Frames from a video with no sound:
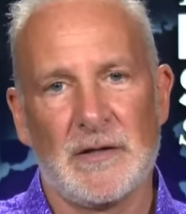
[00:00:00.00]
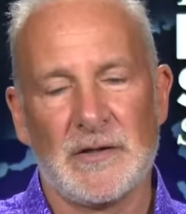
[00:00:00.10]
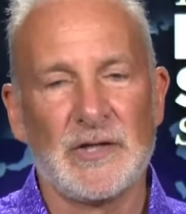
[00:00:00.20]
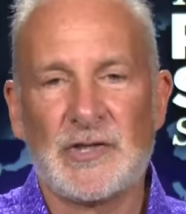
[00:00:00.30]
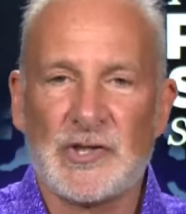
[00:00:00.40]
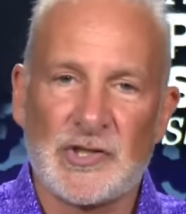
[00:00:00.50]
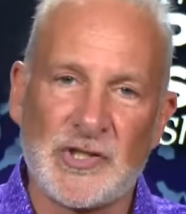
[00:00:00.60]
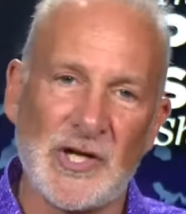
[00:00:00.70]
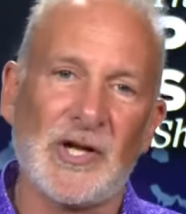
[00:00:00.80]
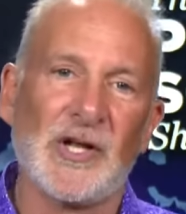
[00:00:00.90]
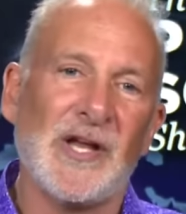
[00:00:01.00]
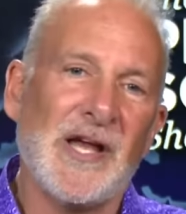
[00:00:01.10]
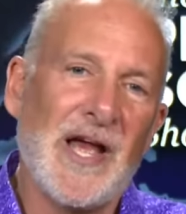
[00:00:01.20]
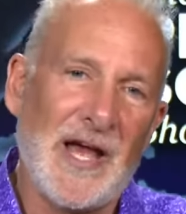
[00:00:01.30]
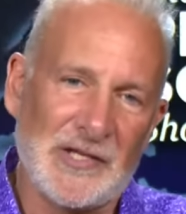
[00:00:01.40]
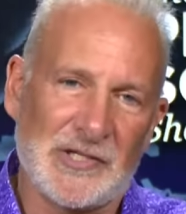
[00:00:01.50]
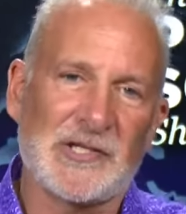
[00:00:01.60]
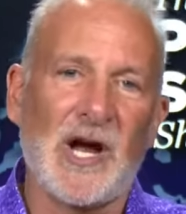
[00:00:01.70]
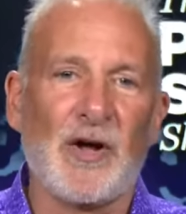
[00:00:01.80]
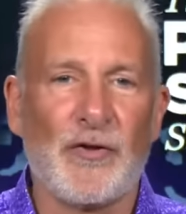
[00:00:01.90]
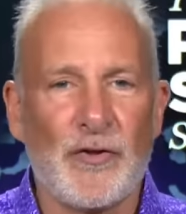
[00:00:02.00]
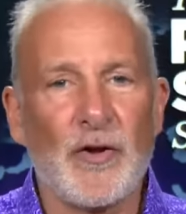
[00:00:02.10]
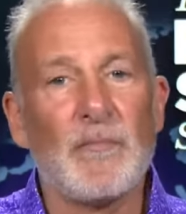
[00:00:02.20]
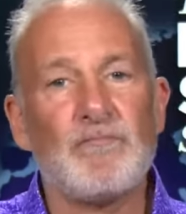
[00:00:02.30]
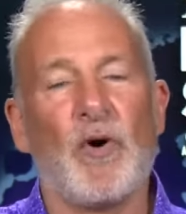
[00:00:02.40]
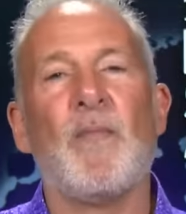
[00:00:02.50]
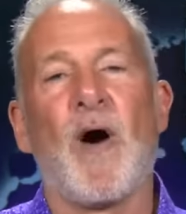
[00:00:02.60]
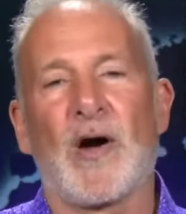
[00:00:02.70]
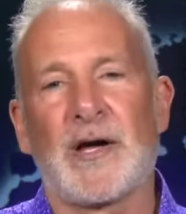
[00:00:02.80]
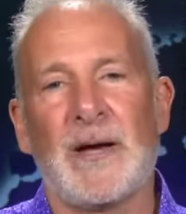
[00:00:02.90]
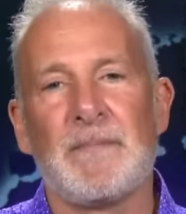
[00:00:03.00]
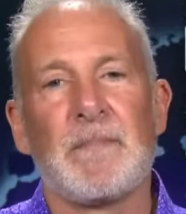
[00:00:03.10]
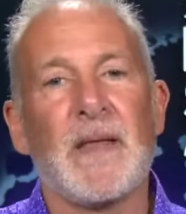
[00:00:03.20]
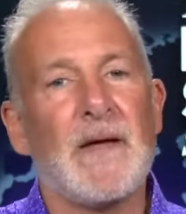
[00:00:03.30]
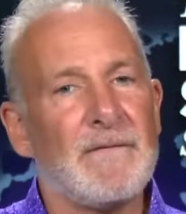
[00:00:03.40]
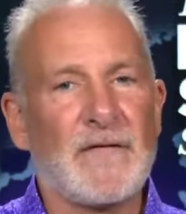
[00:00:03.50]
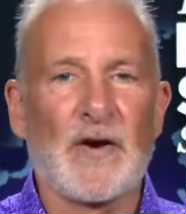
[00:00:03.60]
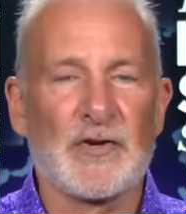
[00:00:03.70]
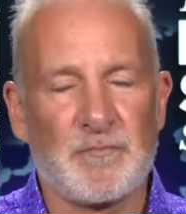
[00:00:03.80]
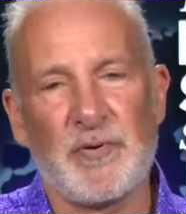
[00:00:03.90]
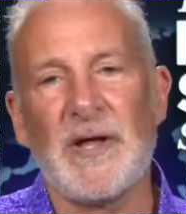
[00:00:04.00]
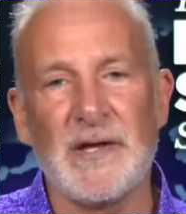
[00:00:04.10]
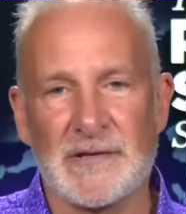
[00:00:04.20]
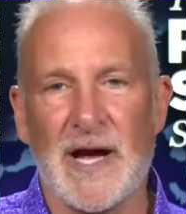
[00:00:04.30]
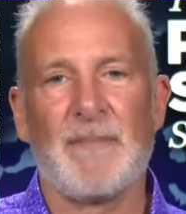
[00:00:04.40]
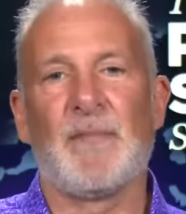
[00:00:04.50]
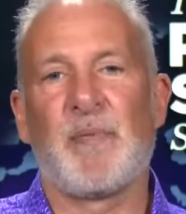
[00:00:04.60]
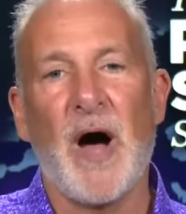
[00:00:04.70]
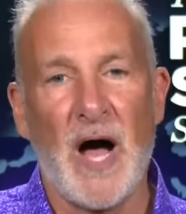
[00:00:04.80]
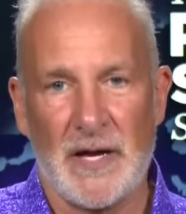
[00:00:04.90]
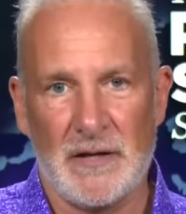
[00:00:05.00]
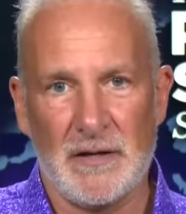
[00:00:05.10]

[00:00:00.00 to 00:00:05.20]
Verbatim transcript: This is still a stealth bull market. There's plenty of time to buy.